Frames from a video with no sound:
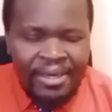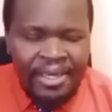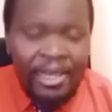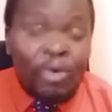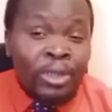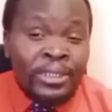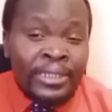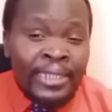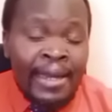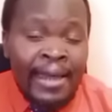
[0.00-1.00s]
He
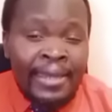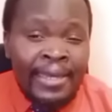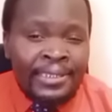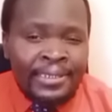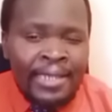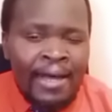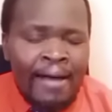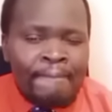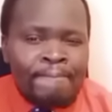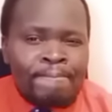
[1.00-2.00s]
wanted a yes
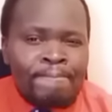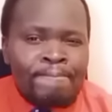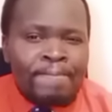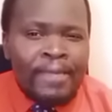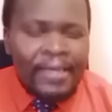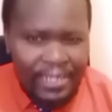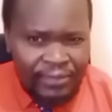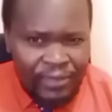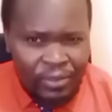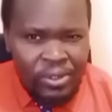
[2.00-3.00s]
sir
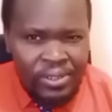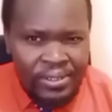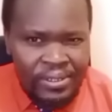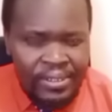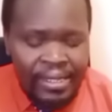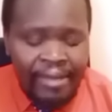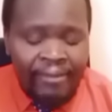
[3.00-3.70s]
individuals.